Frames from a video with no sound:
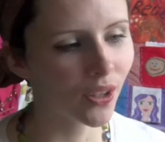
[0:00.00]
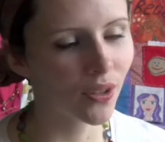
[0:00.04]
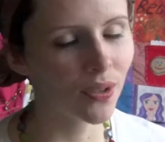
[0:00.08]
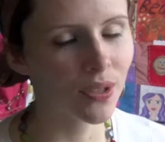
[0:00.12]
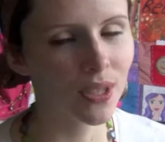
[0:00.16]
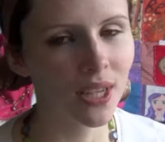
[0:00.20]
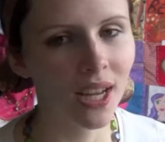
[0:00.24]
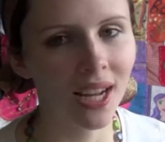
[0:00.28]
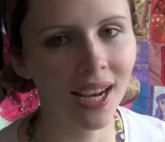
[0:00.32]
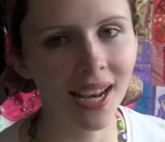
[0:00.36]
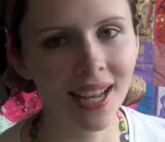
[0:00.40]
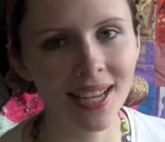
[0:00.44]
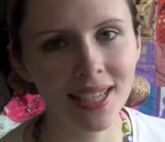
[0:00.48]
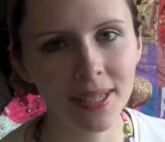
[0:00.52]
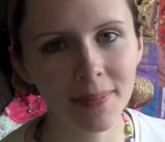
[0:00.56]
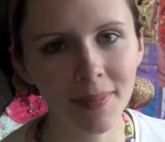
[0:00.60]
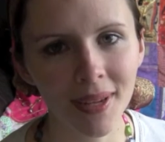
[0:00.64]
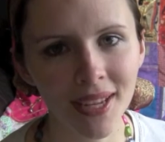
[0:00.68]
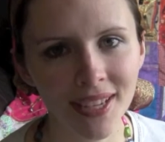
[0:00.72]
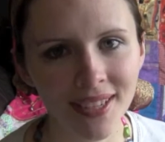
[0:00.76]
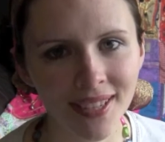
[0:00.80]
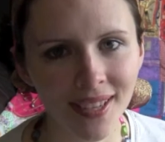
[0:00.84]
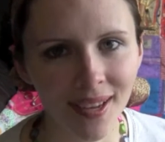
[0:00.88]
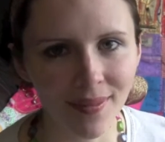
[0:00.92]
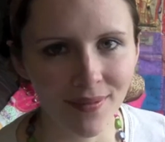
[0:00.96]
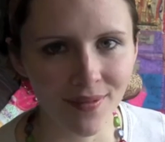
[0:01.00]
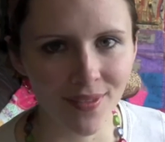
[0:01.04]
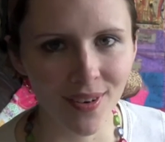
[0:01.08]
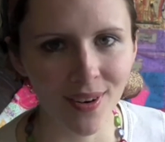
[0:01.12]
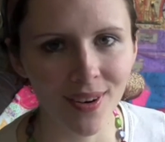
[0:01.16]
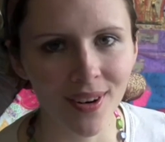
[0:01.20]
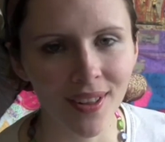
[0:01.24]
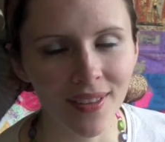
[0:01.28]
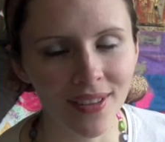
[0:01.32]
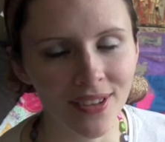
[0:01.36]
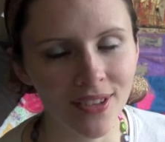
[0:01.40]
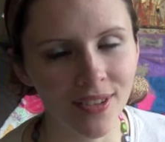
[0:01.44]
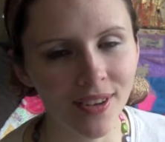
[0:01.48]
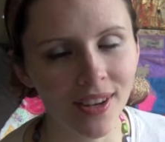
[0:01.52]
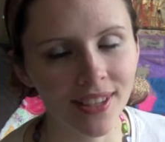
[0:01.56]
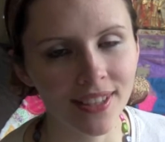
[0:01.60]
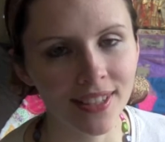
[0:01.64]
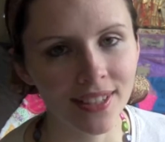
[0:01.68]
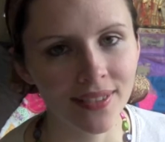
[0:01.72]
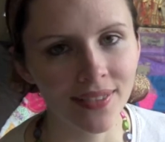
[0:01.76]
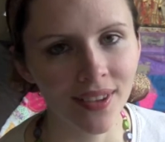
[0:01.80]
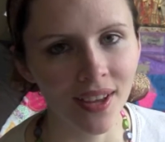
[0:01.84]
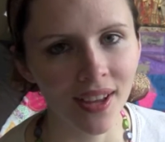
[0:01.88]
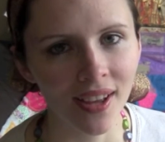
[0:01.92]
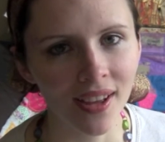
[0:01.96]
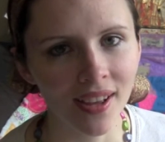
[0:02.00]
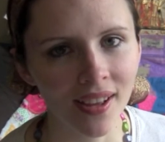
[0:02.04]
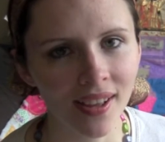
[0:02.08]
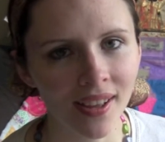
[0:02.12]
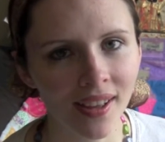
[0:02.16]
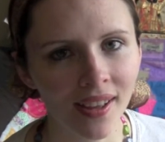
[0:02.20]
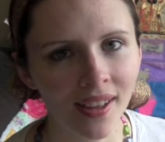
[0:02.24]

used glazed medium for another transfer.